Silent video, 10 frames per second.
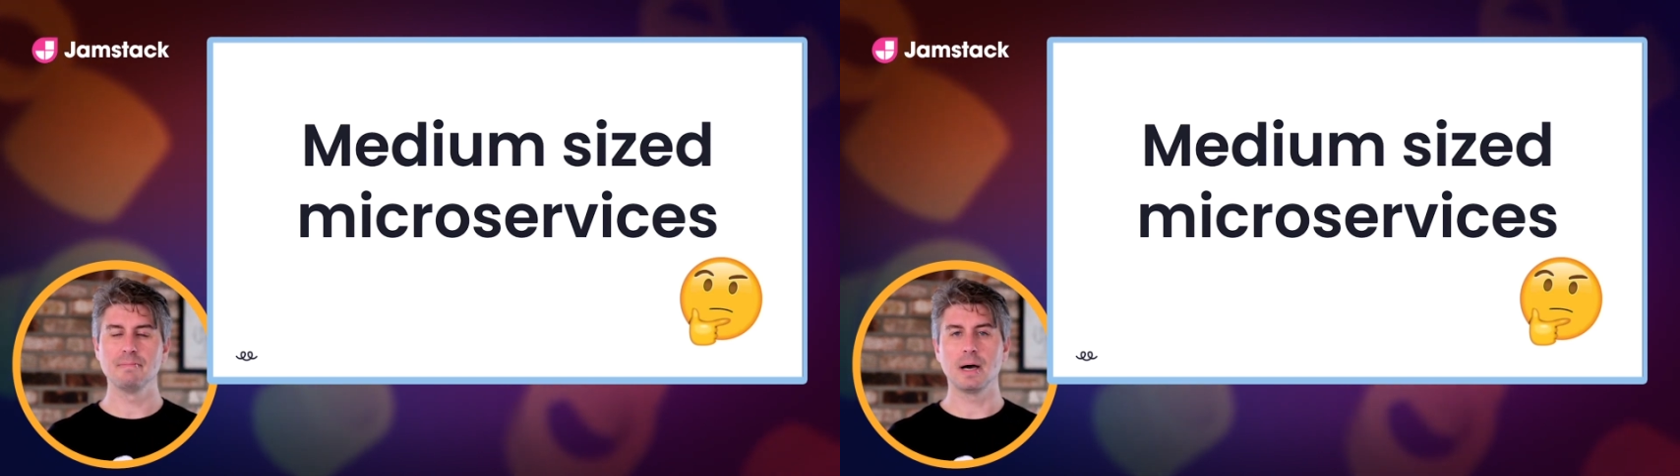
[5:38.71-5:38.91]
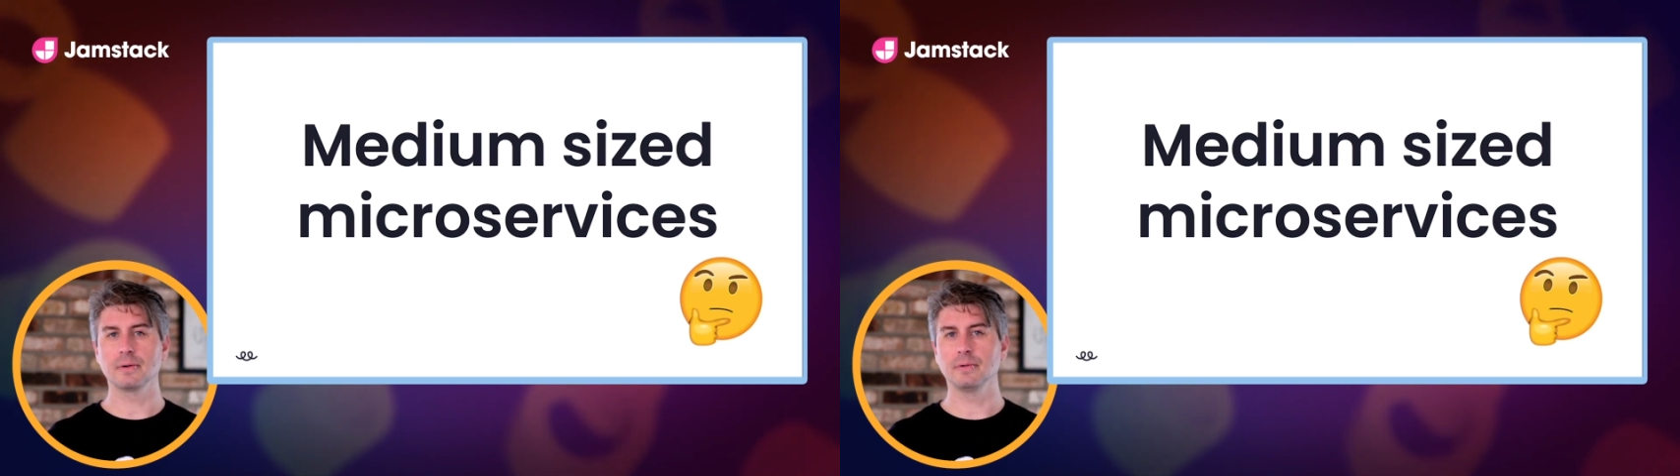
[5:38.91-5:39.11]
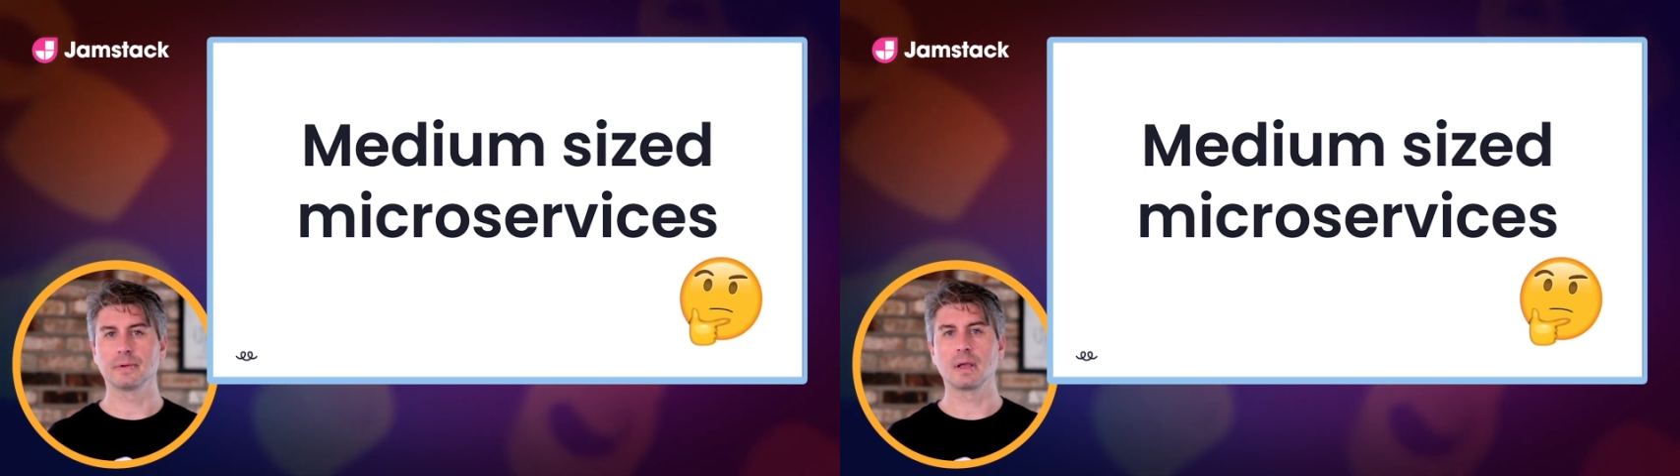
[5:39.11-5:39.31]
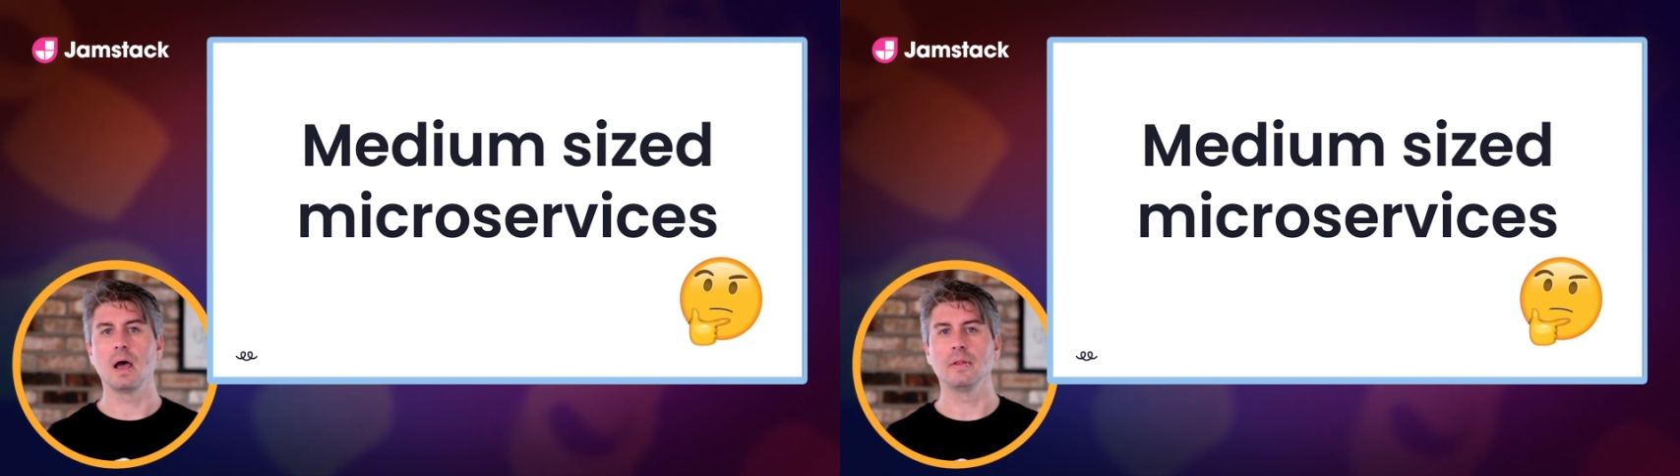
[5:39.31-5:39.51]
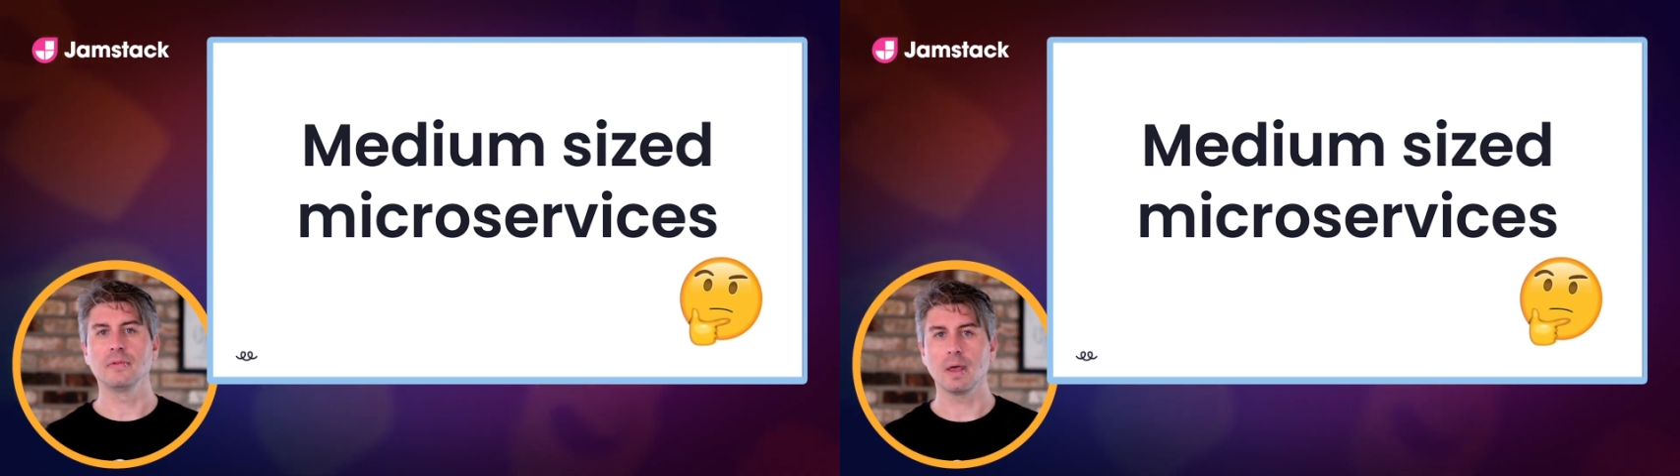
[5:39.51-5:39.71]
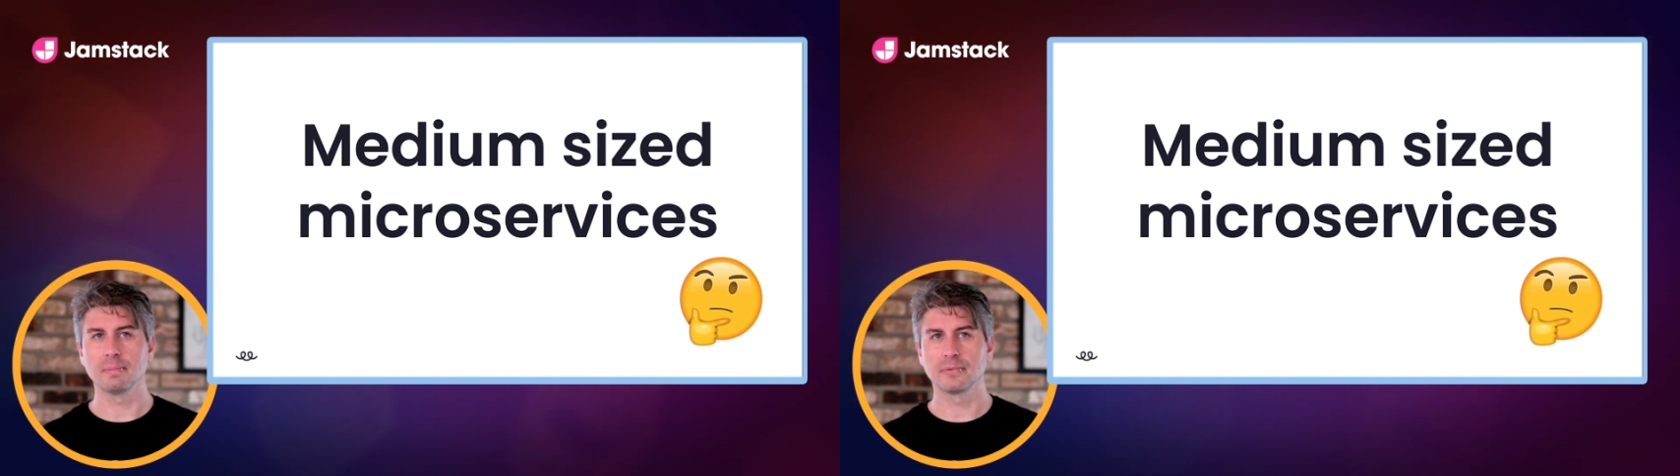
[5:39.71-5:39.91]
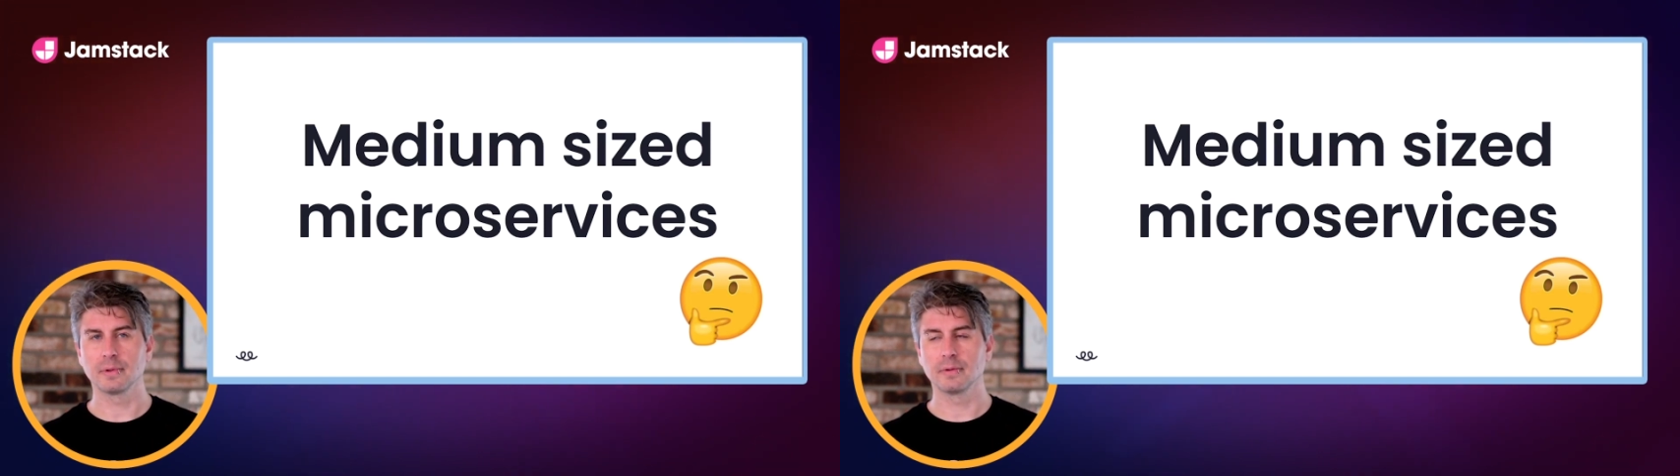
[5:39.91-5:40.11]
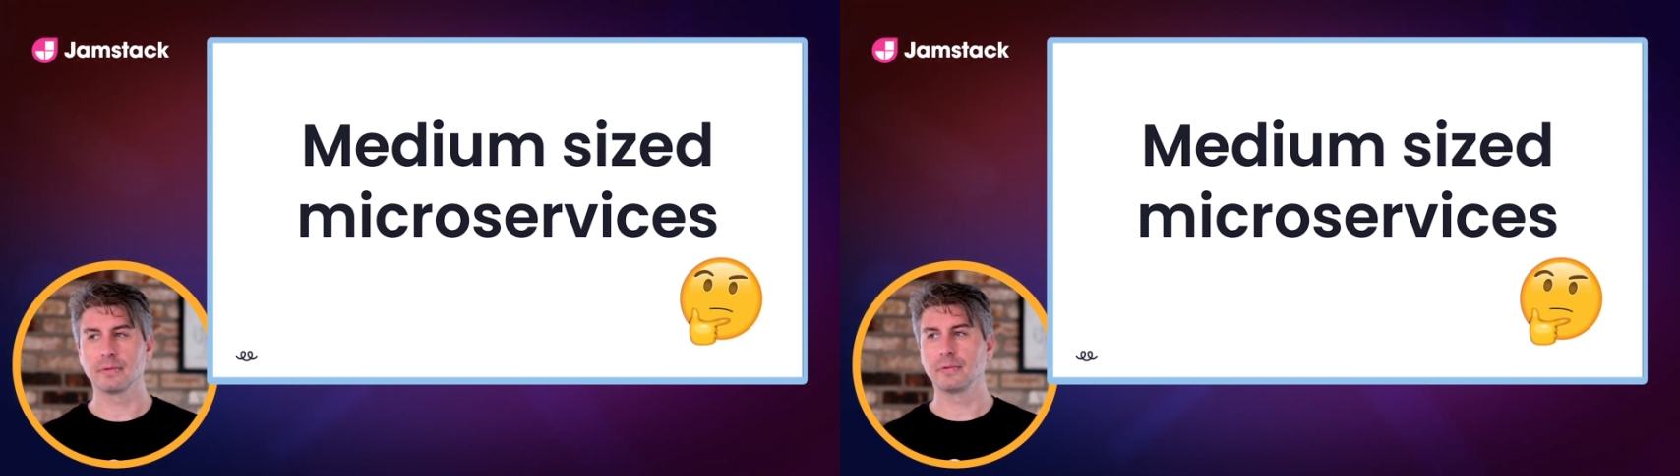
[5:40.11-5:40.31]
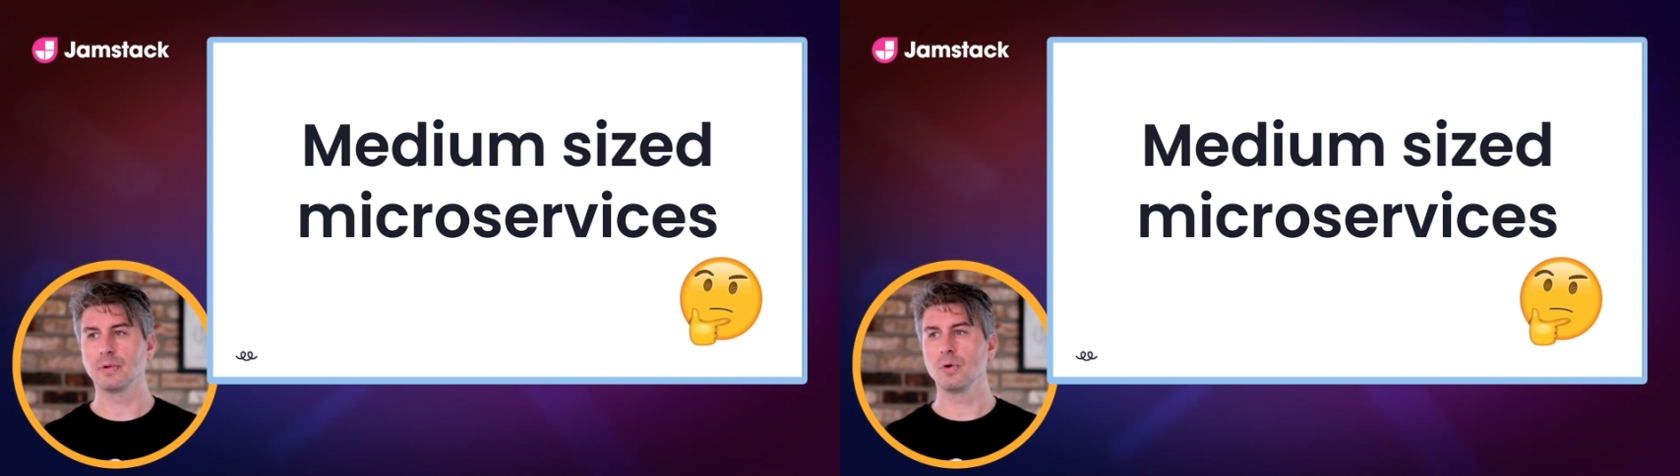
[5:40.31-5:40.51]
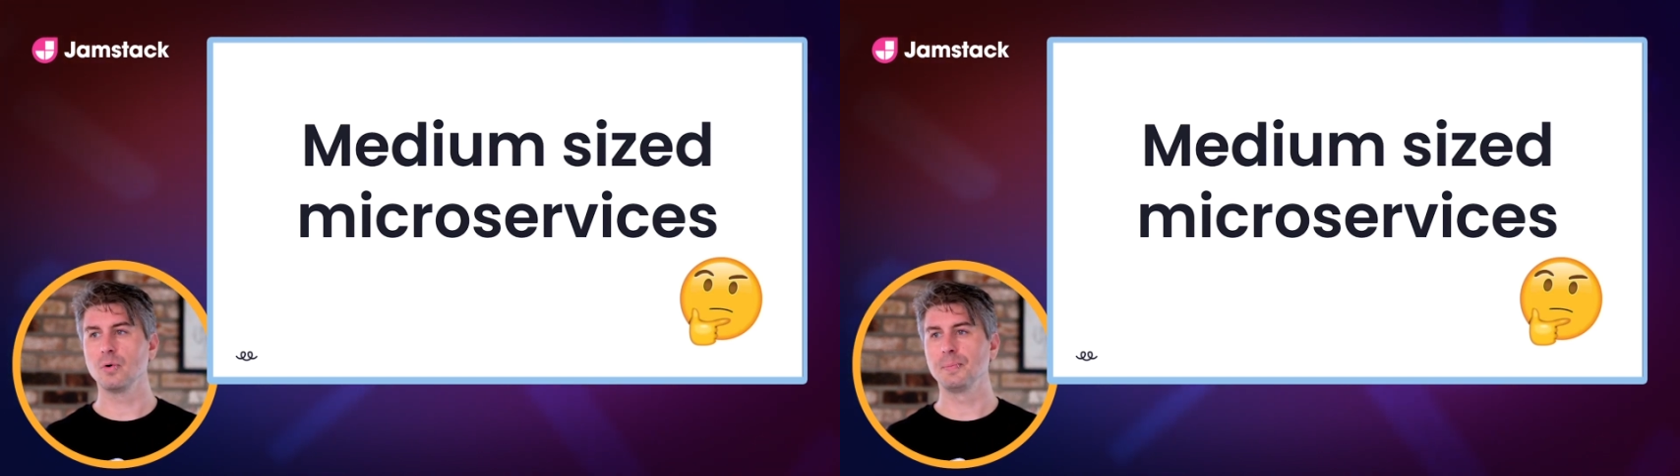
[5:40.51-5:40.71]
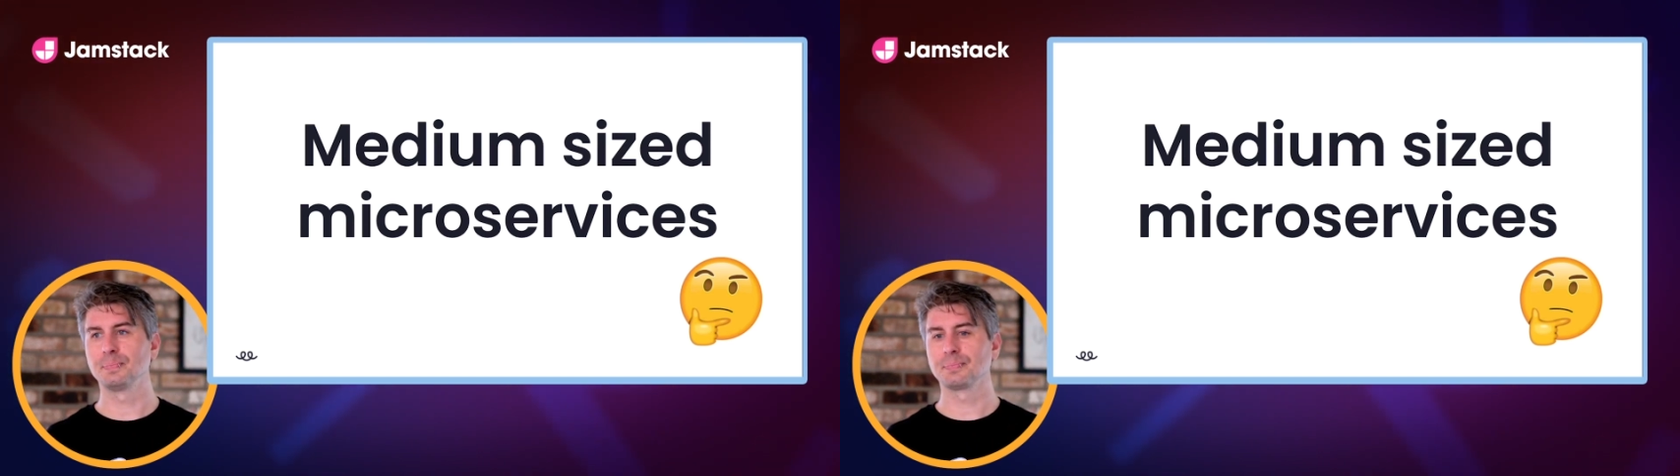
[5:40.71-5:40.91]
models and concepts. So